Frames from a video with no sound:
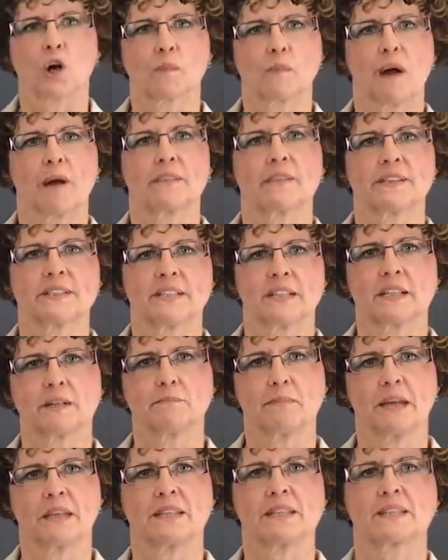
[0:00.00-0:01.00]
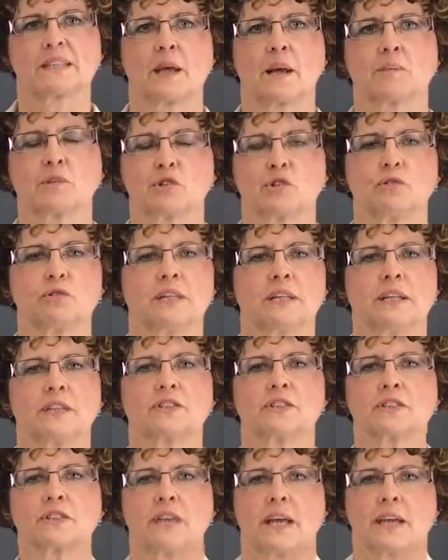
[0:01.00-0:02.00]
about the 10 main steps you need
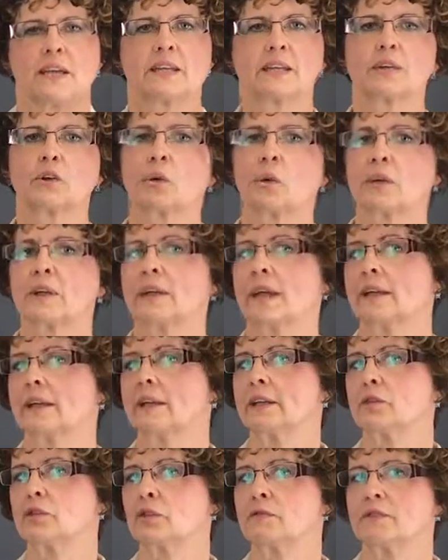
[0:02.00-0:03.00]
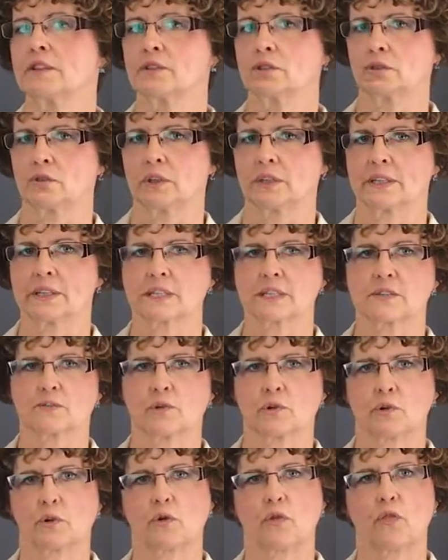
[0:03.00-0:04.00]
to take in creating your vendor list for
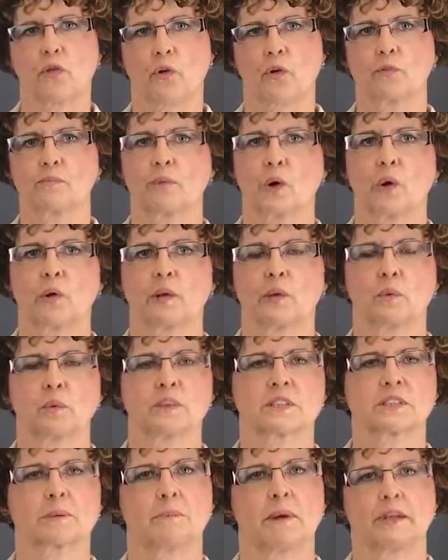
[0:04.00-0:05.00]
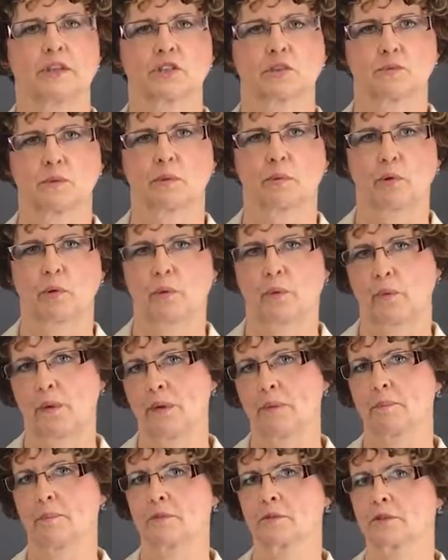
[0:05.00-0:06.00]
your third-party risk management
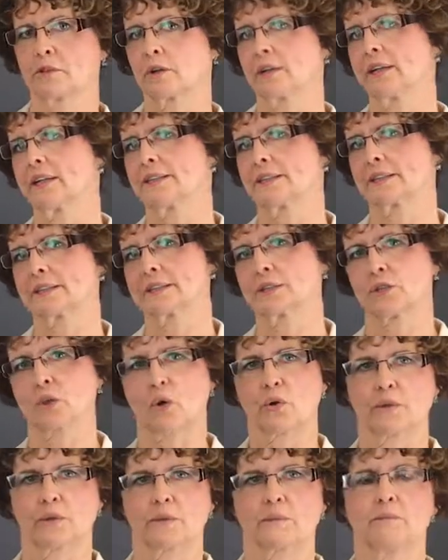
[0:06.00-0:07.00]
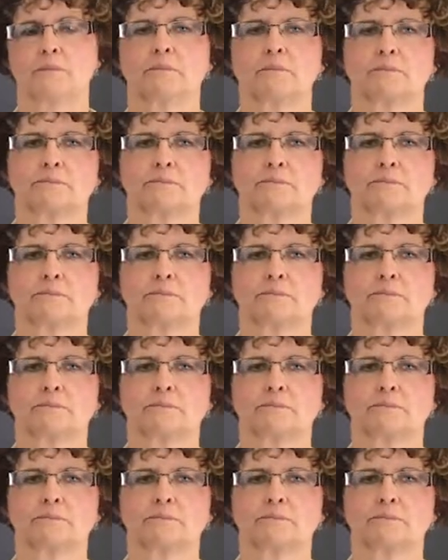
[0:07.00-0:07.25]
program. So let's get started.